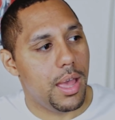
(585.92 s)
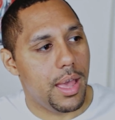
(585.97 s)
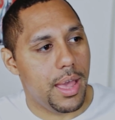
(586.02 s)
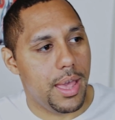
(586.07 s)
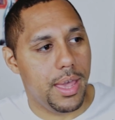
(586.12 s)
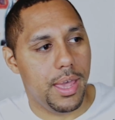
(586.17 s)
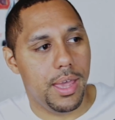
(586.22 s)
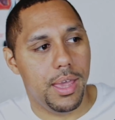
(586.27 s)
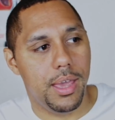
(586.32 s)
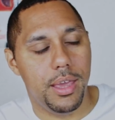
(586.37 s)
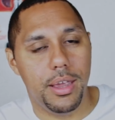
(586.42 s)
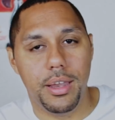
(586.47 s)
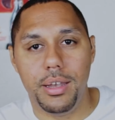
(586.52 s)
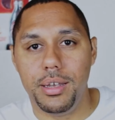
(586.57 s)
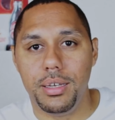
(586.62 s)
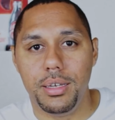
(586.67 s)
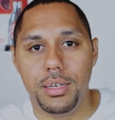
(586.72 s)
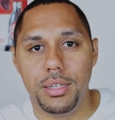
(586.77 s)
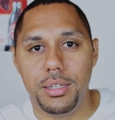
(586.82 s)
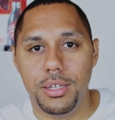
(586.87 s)
and
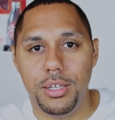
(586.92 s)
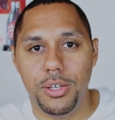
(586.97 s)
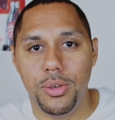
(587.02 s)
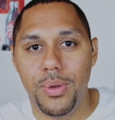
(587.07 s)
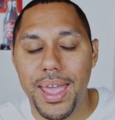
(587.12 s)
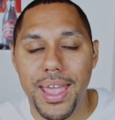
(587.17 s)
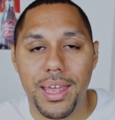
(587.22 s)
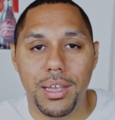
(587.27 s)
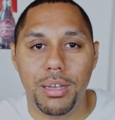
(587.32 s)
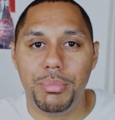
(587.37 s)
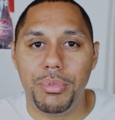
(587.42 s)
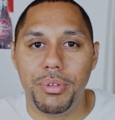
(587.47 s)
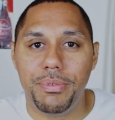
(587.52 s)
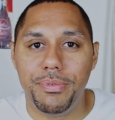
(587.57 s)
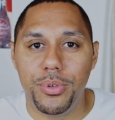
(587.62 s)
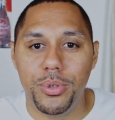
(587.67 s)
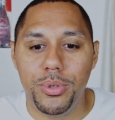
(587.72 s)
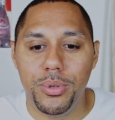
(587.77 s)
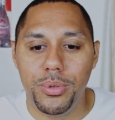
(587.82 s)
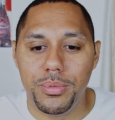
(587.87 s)
you hand them the
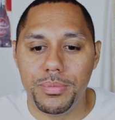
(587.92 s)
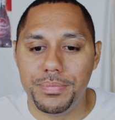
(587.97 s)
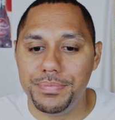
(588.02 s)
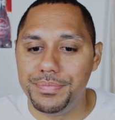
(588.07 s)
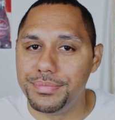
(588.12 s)
food